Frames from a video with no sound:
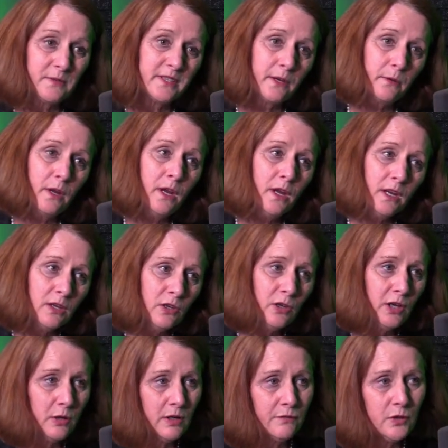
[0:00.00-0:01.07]
So,
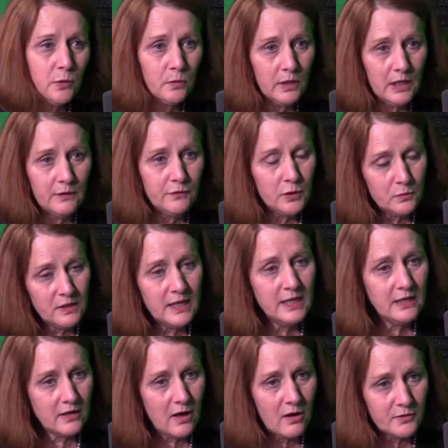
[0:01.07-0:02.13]
if you
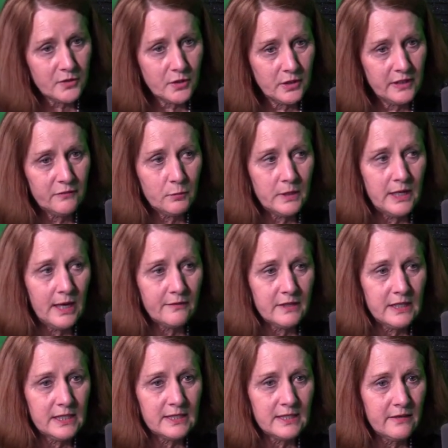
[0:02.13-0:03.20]
need an alternative, we have
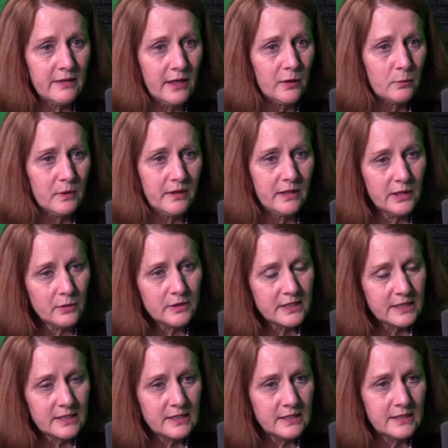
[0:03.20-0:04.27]
kids in there with
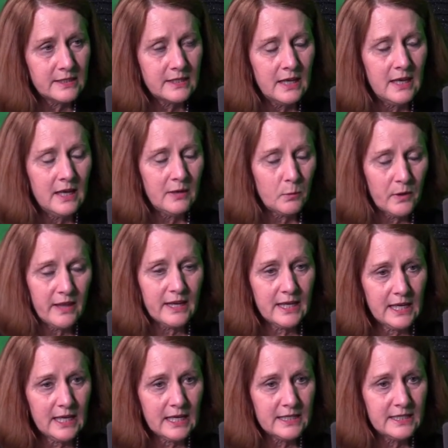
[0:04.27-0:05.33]
illnesses where they
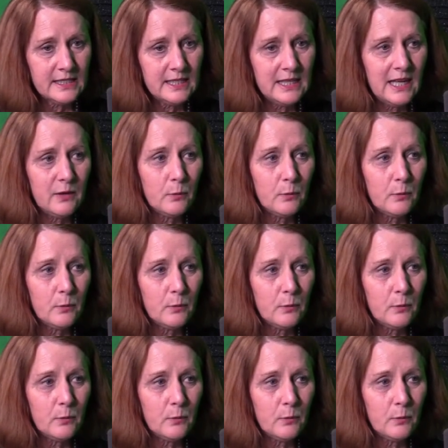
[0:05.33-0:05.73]
can't attend.